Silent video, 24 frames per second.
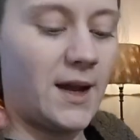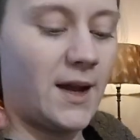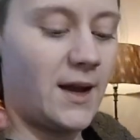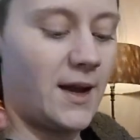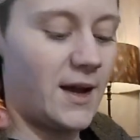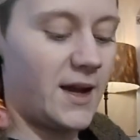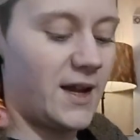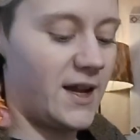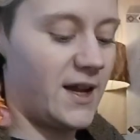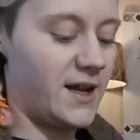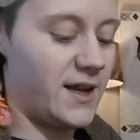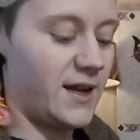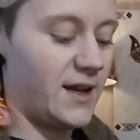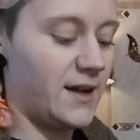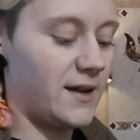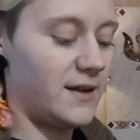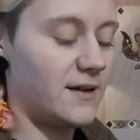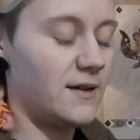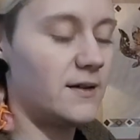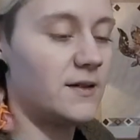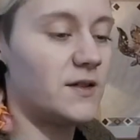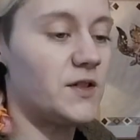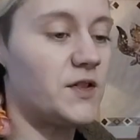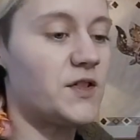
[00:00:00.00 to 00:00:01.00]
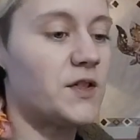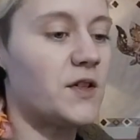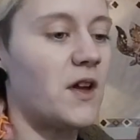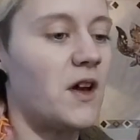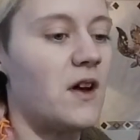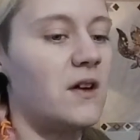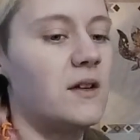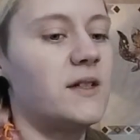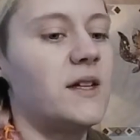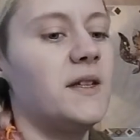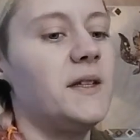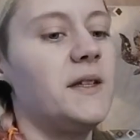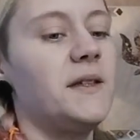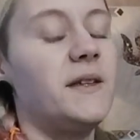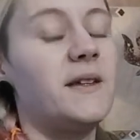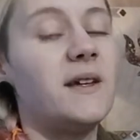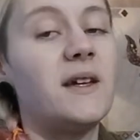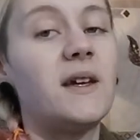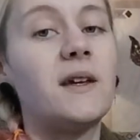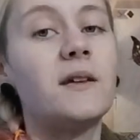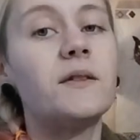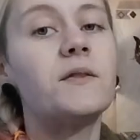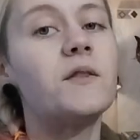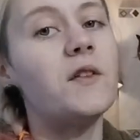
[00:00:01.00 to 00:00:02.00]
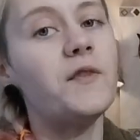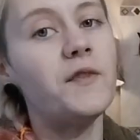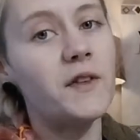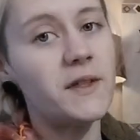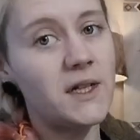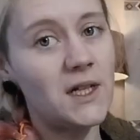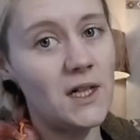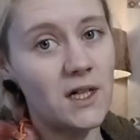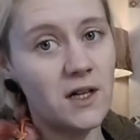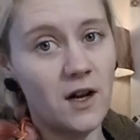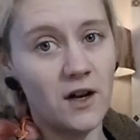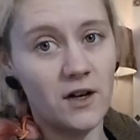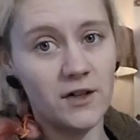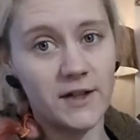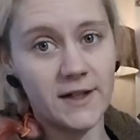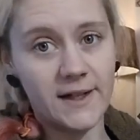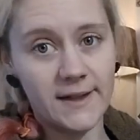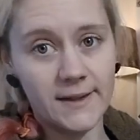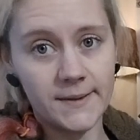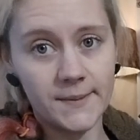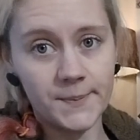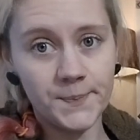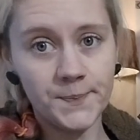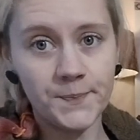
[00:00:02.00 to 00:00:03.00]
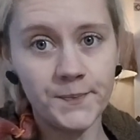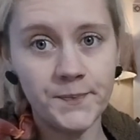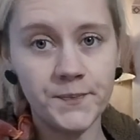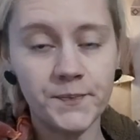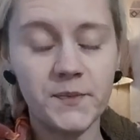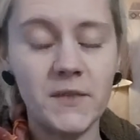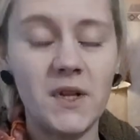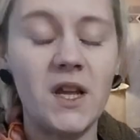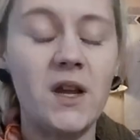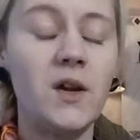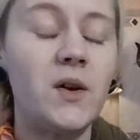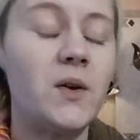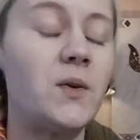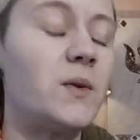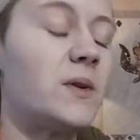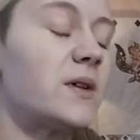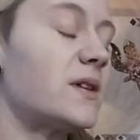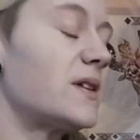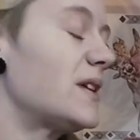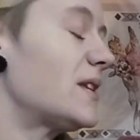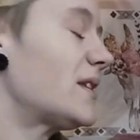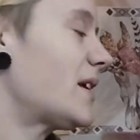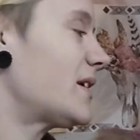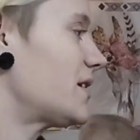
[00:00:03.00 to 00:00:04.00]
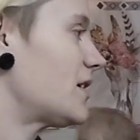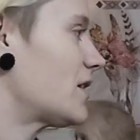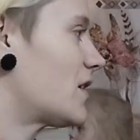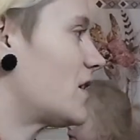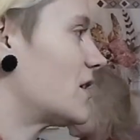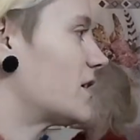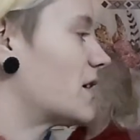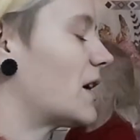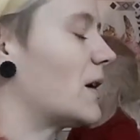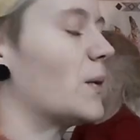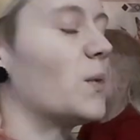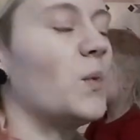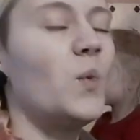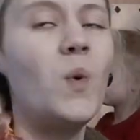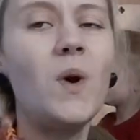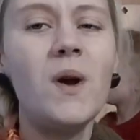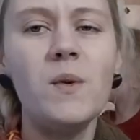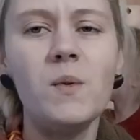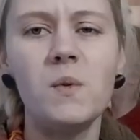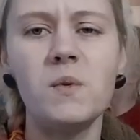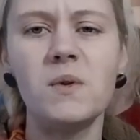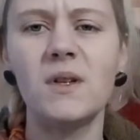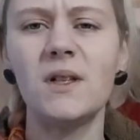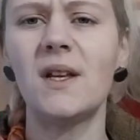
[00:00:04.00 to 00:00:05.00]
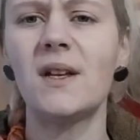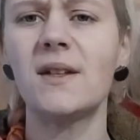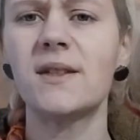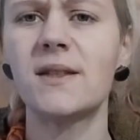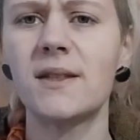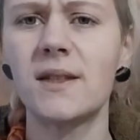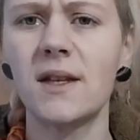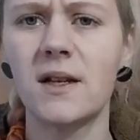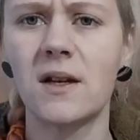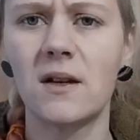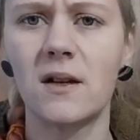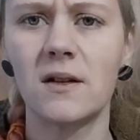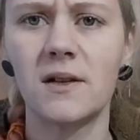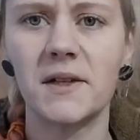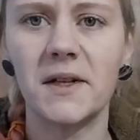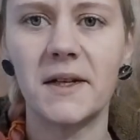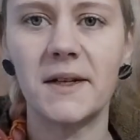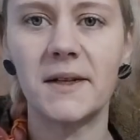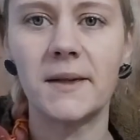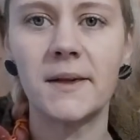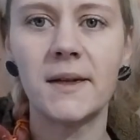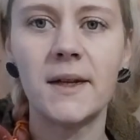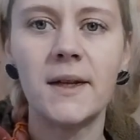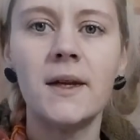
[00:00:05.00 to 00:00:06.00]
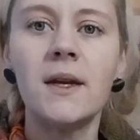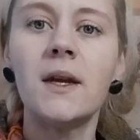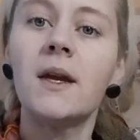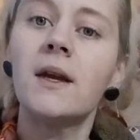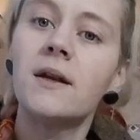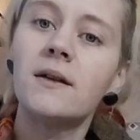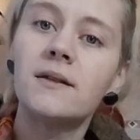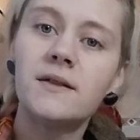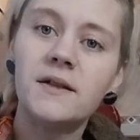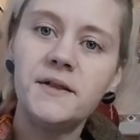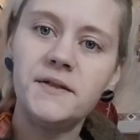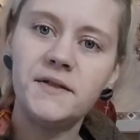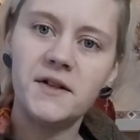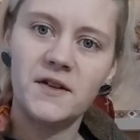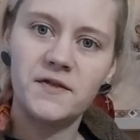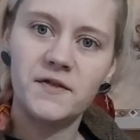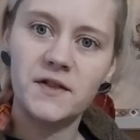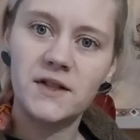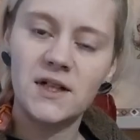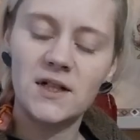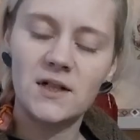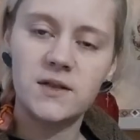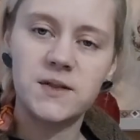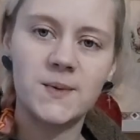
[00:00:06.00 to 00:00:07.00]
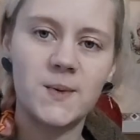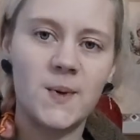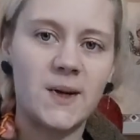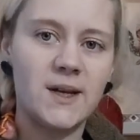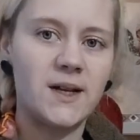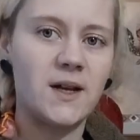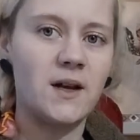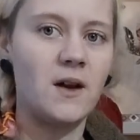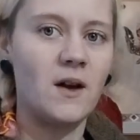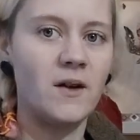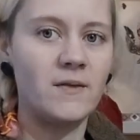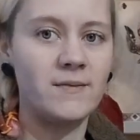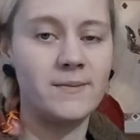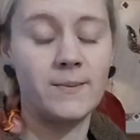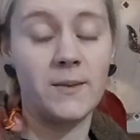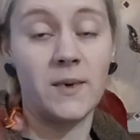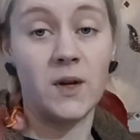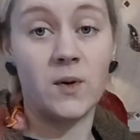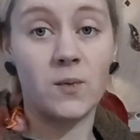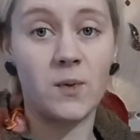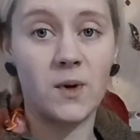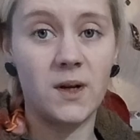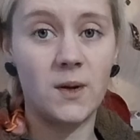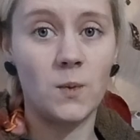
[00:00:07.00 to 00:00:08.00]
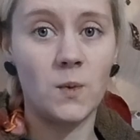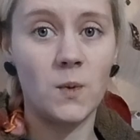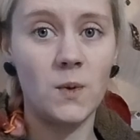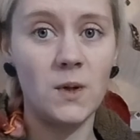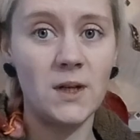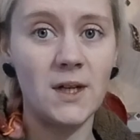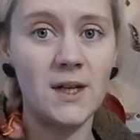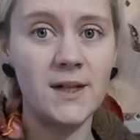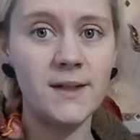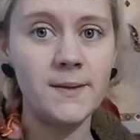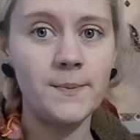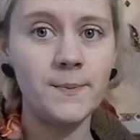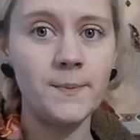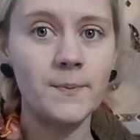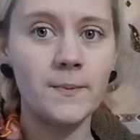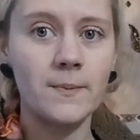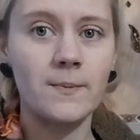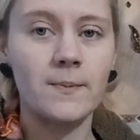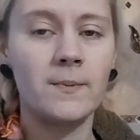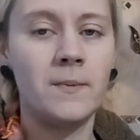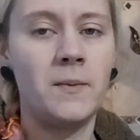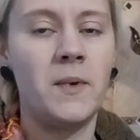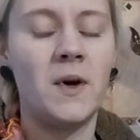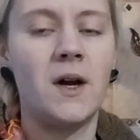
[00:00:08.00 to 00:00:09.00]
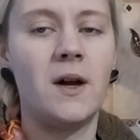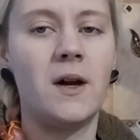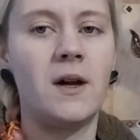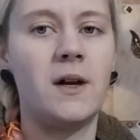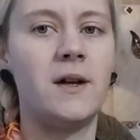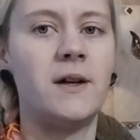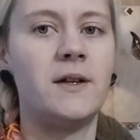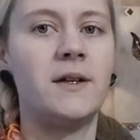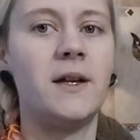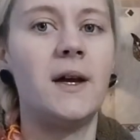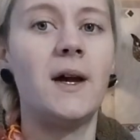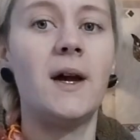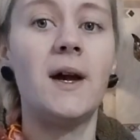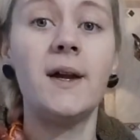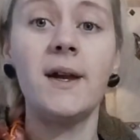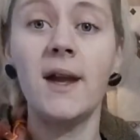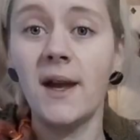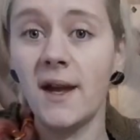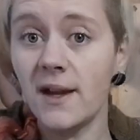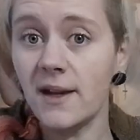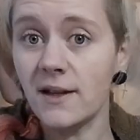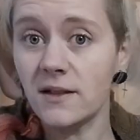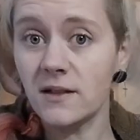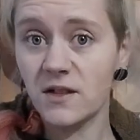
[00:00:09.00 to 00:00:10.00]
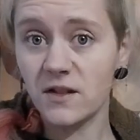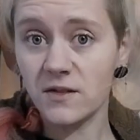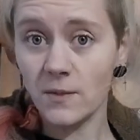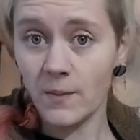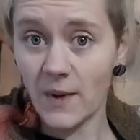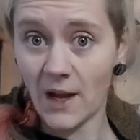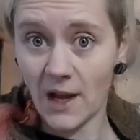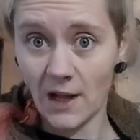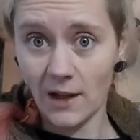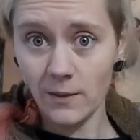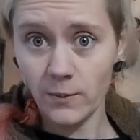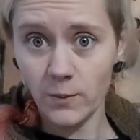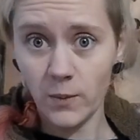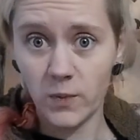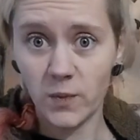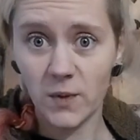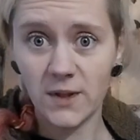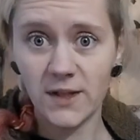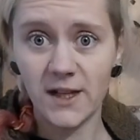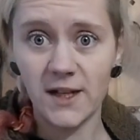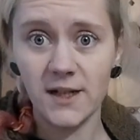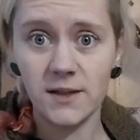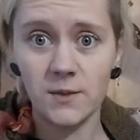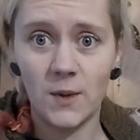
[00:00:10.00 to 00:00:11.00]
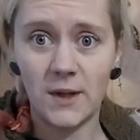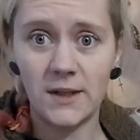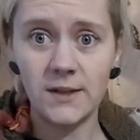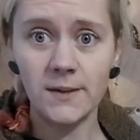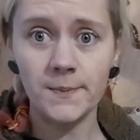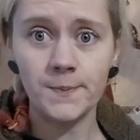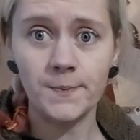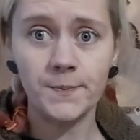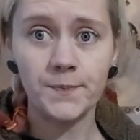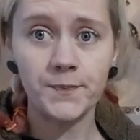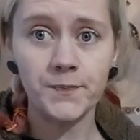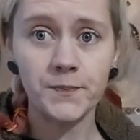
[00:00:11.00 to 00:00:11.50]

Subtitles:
I started the daffodil cardigan. No, not the cardigan. Why would I say cardigan? The daffodil sweater of my real woolen. But I had some help with that one.